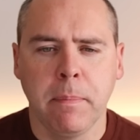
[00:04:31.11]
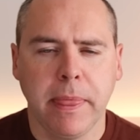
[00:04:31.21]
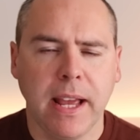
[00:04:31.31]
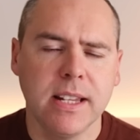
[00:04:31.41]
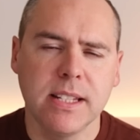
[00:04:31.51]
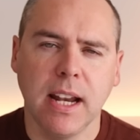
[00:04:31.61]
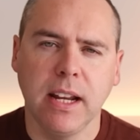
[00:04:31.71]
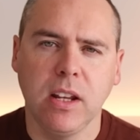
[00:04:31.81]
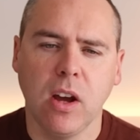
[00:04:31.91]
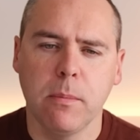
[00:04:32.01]
Then select
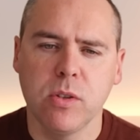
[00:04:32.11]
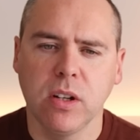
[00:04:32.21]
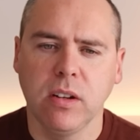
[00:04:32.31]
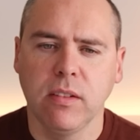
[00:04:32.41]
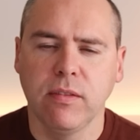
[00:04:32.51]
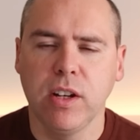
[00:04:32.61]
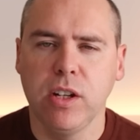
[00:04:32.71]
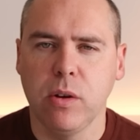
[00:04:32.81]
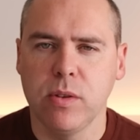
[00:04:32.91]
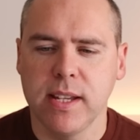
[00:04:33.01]
the option for
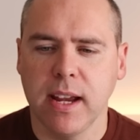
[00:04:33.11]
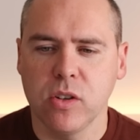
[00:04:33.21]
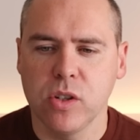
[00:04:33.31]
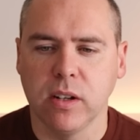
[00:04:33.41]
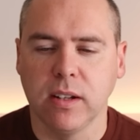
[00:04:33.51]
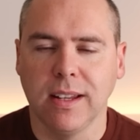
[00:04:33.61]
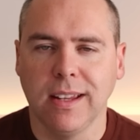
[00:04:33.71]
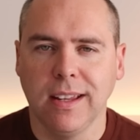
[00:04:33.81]
New Section.